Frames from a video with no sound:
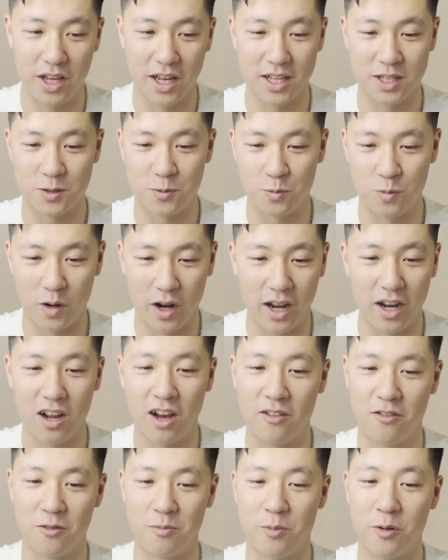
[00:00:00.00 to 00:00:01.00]
it's right
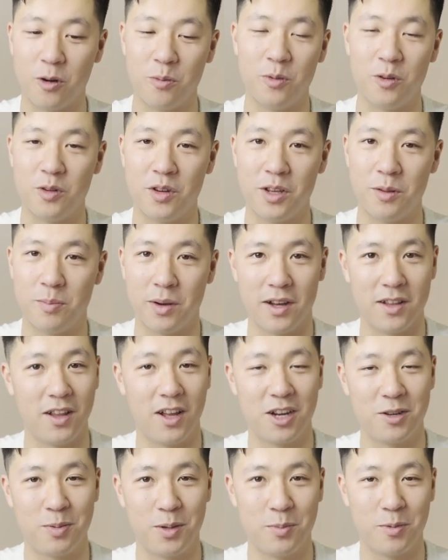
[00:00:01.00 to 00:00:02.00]
off of Port Moody, but a
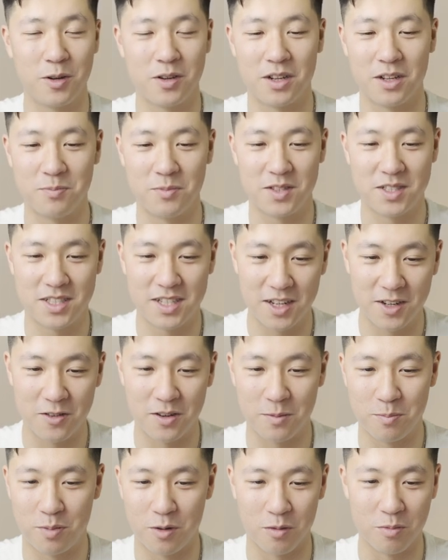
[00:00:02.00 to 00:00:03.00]
lot of people consider
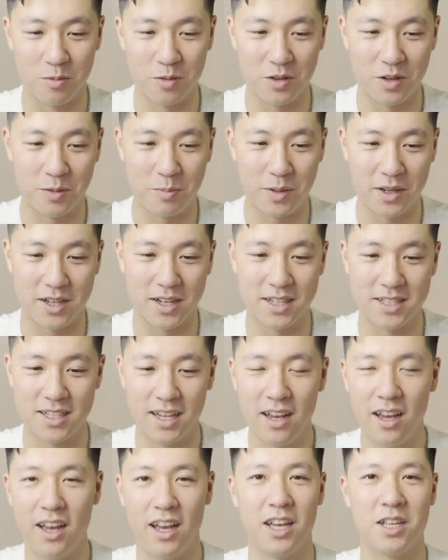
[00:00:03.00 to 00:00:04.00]
it Port Moody because
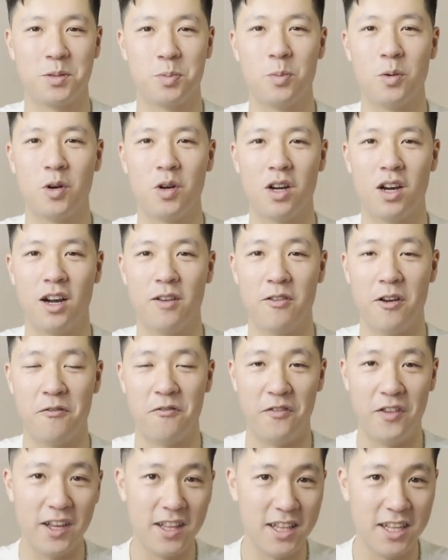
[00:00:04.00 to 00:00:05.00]
it's more of a
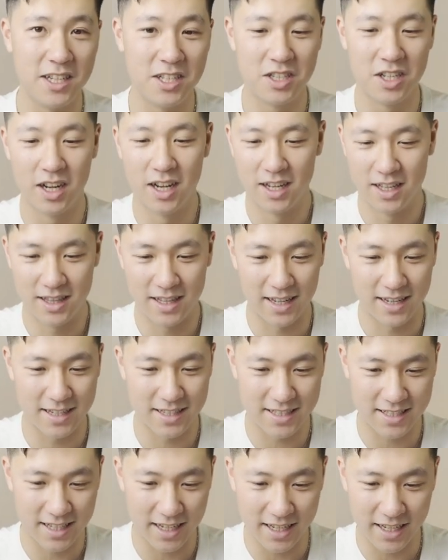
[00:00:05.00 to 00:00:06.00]
village than a
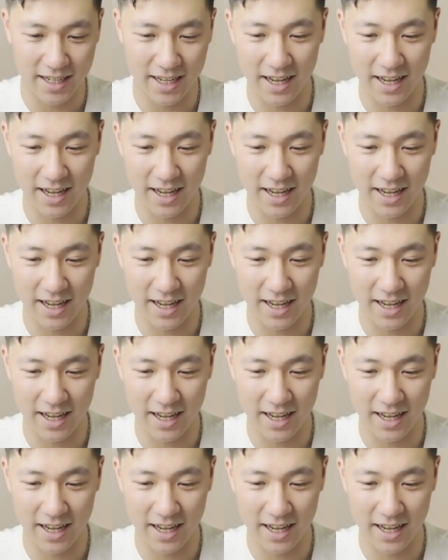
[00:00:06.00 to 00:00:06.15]
city.